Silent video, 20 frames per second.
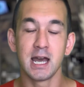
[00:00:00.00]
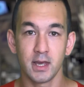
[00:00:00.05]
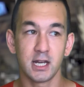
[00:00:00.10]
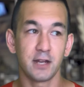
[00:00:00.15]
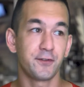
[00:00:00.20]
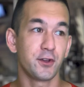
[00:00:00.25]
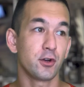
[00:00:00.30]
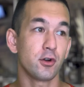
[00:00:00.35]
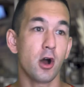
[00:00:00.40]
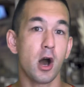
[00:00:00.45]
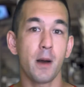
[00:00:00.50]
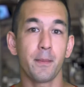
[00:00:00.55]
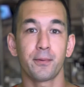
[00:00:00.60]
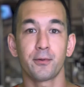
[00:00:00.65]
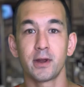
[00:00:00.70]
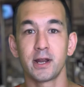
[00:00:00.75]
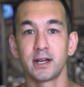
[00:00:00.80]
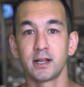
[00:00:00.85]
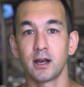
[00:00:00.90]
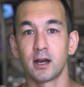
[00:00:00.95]
And if you're
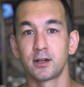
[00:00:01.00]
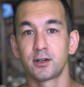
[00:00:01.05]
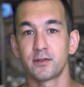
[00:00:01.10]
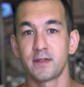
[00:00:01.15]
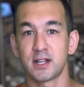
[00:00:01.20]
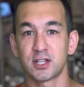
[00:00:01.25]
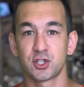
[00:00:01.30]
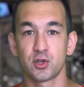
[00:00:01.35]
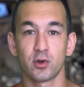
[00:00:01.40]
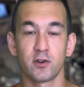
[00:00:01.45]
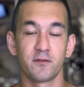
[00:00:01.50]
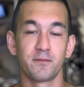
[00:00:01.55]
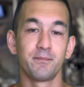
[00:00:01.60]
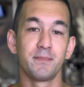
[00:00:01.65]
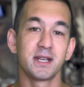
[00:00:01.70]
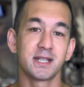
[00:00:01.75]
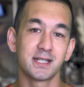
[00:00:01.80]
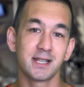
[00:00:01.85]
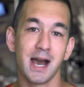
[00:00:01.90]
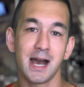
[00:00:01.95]
operating under that sort of
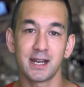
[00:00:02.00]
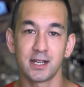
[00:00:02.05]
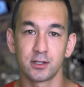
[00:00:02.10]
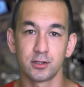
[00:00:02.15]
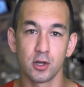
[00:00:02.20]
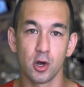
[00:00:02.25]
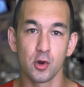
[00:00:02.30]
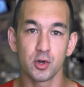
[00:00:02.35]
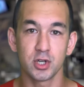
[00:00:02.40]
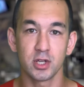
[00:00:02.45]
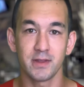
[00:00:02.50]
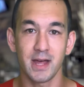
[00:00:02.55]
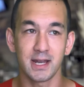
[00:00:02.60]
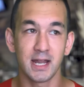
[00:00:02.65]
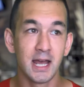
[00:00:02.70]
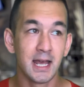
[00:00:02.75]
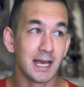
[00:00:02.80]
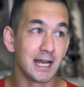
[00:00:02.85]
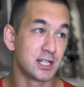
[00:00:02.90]
misguided notion that